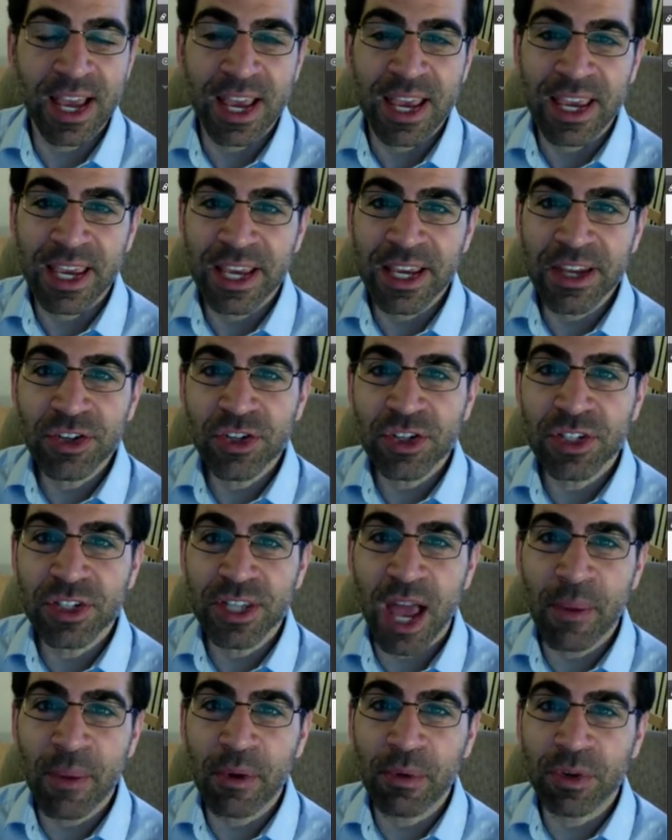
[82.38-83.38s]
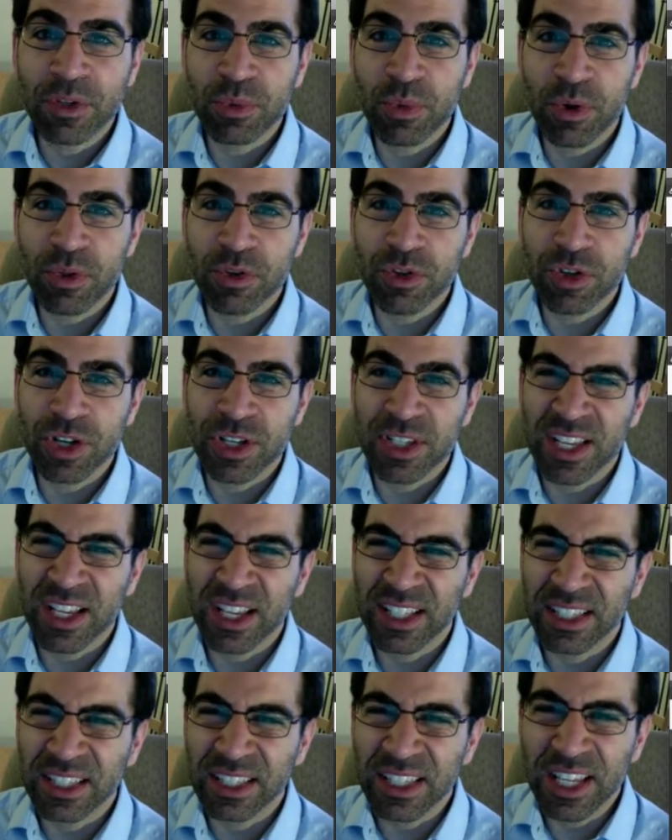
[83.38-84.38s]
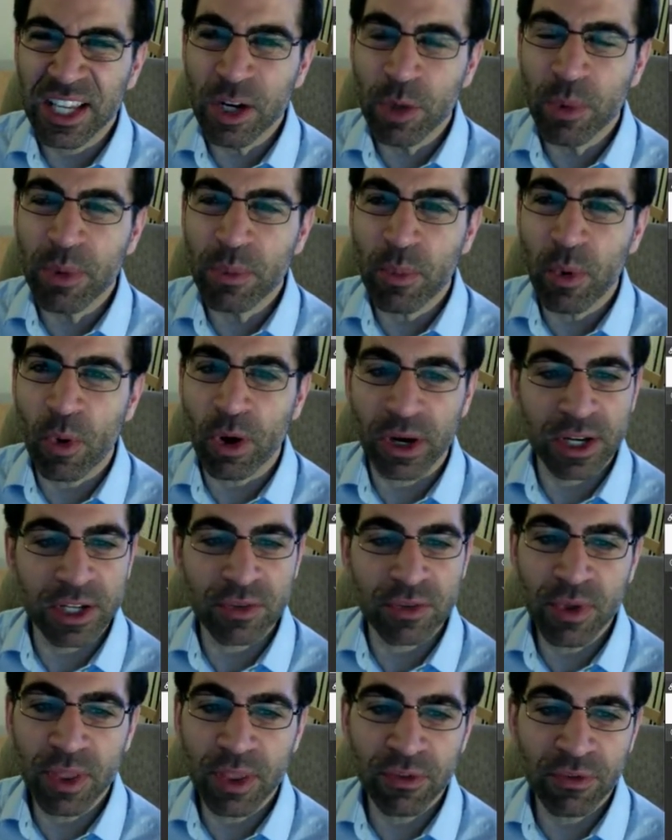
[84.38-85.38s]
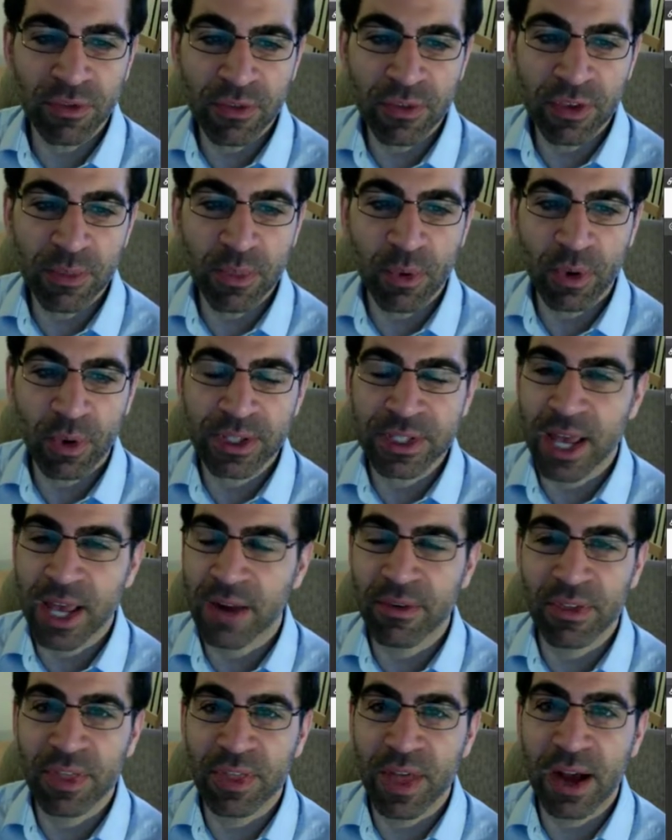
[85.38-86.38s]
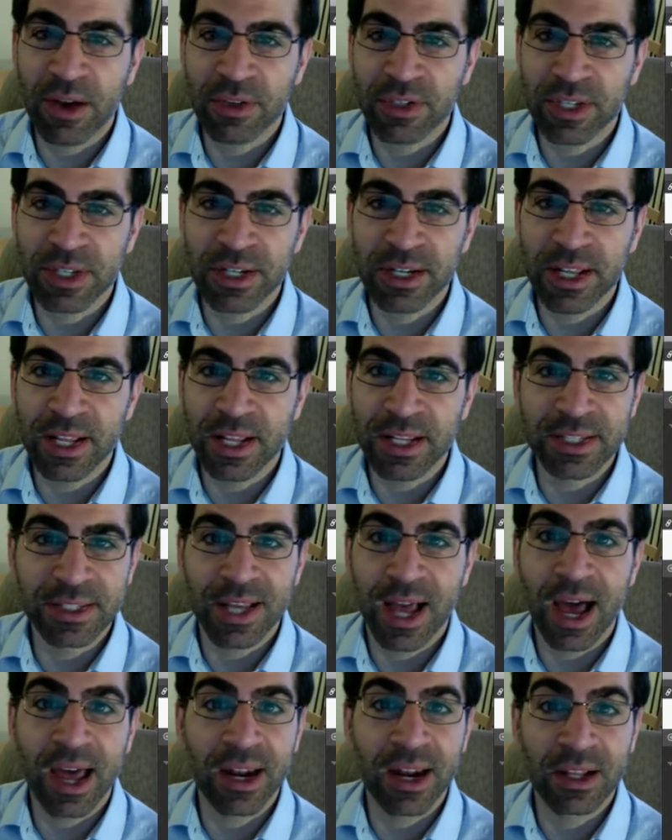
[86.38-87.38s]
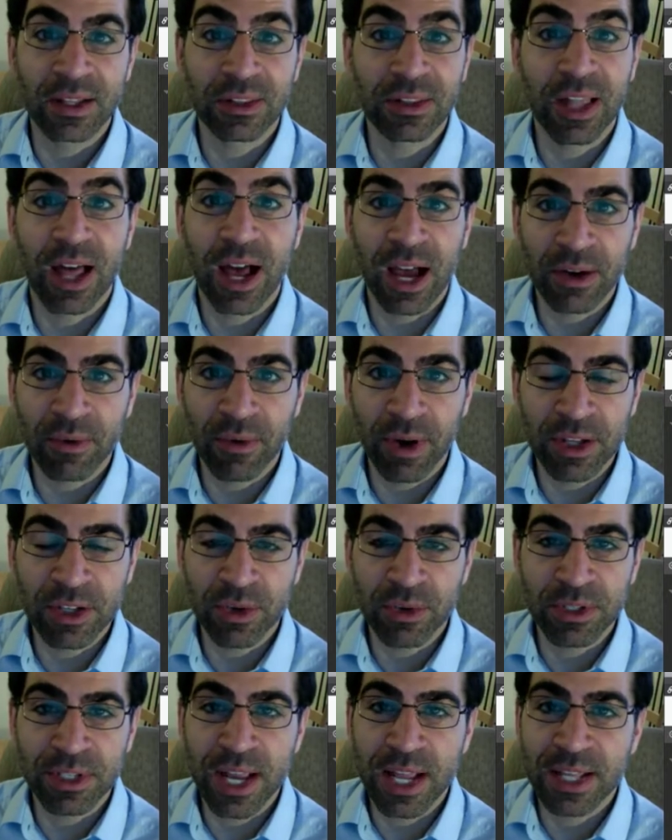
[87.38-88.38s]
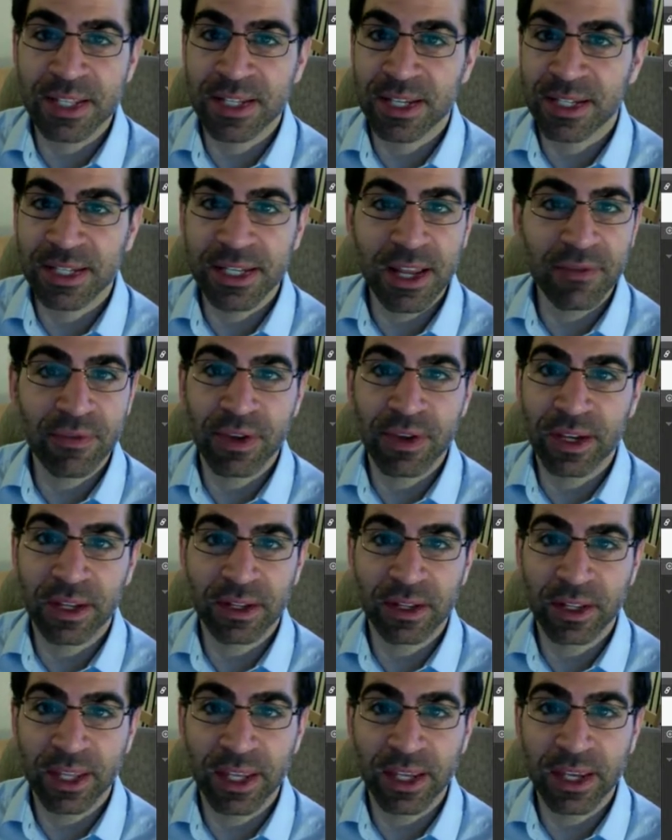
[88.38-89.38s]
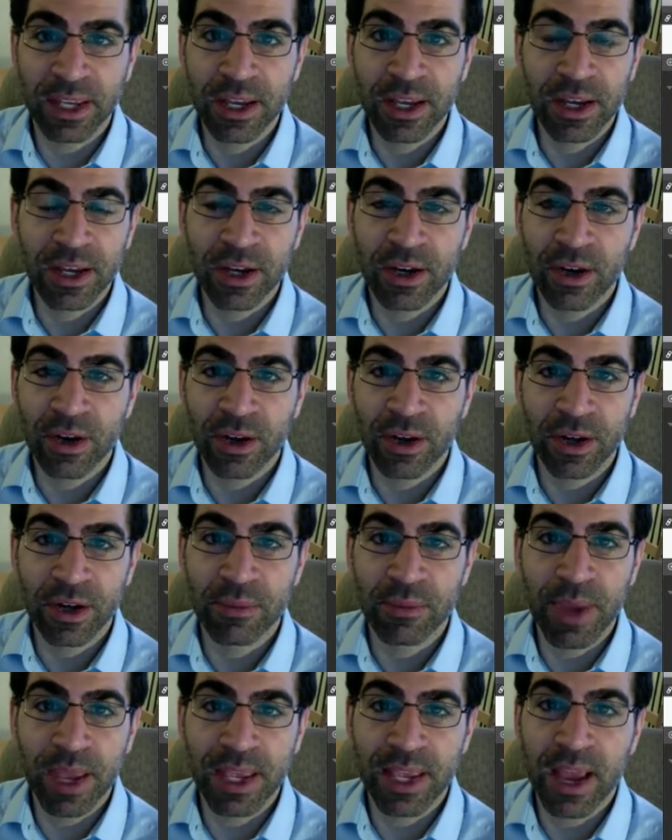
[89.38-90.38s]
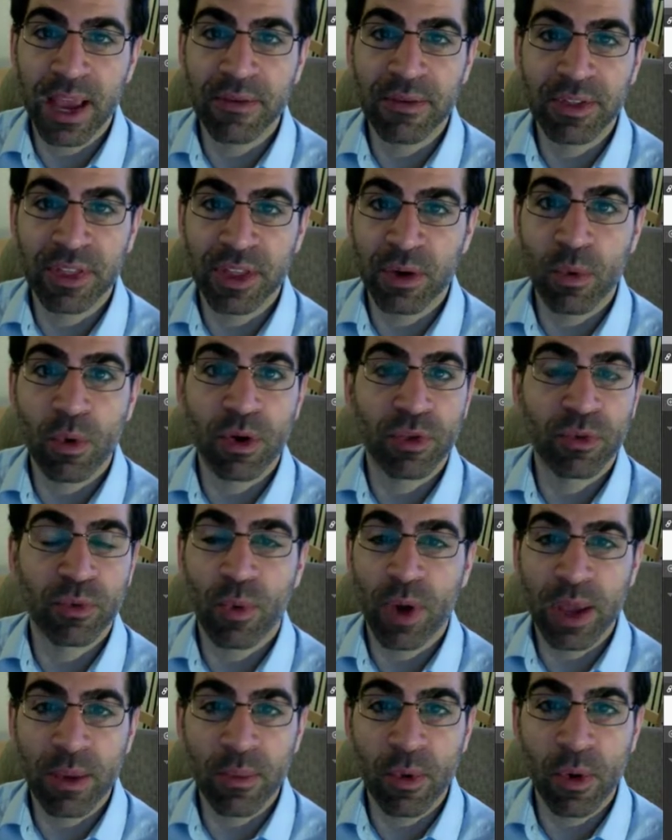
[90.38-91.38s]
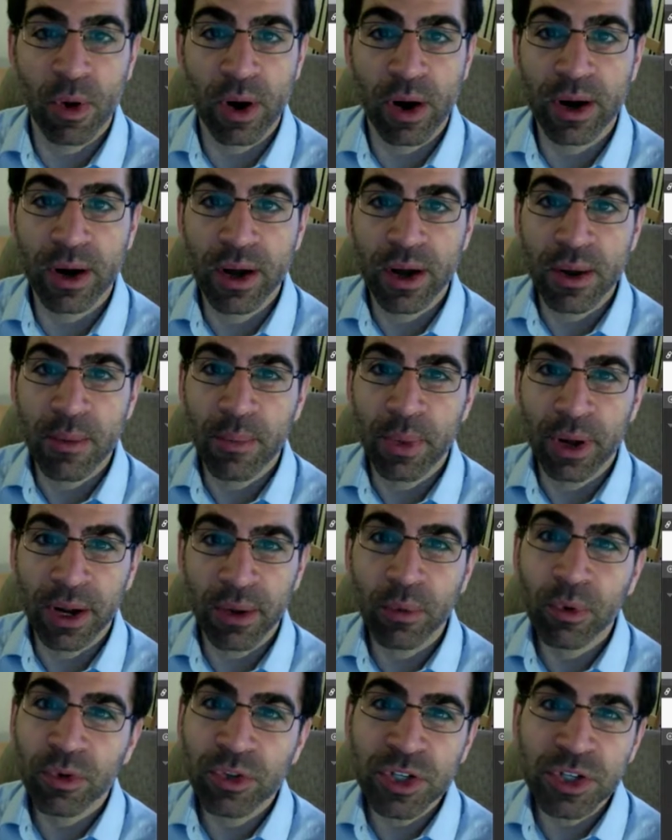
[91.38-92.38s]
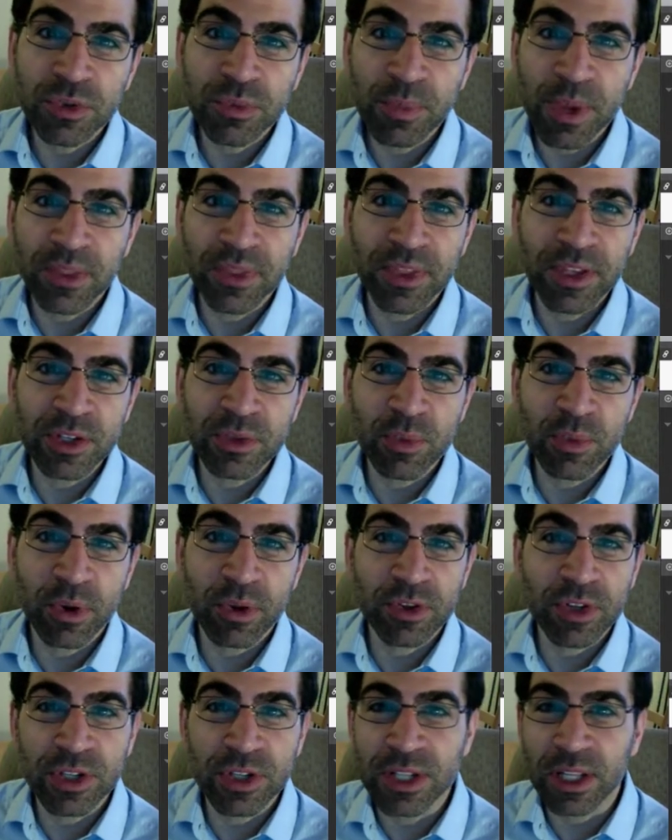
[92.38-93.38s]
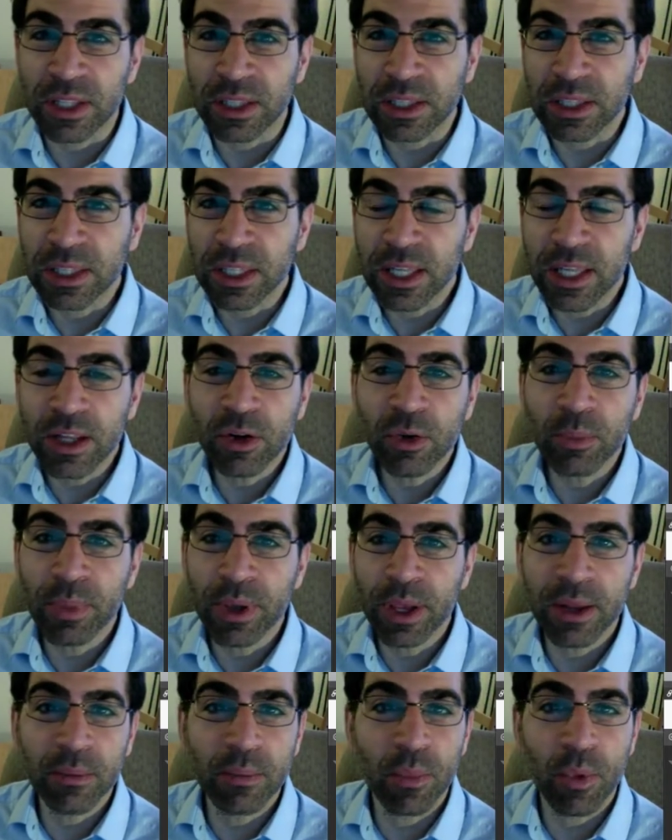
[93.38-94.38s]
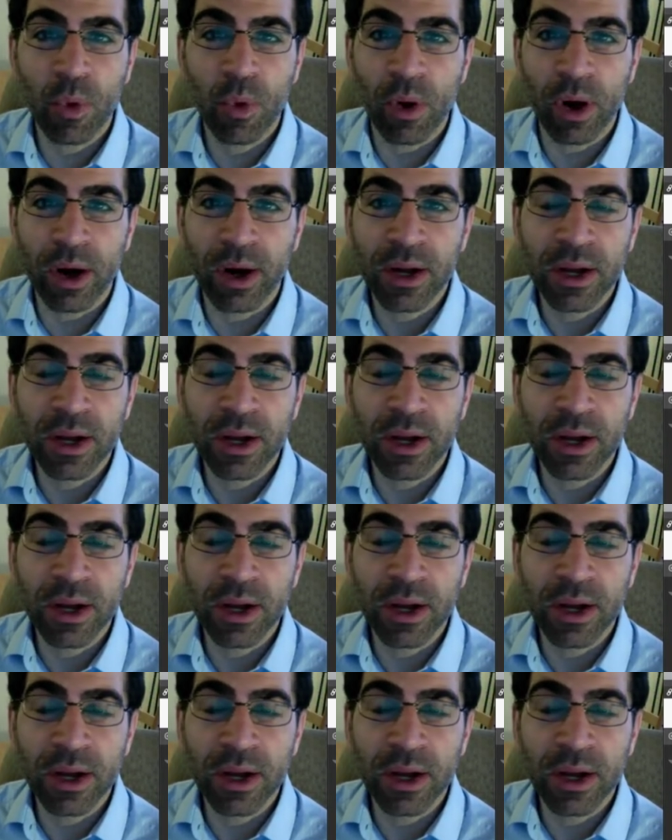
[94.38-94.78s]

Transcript: each assignment was worth just a little bit more, because really 50 points out of 1,000 is not a lot, right? So it's not significantly going to make everything worth way more, but it will just make things worth just a little bit more.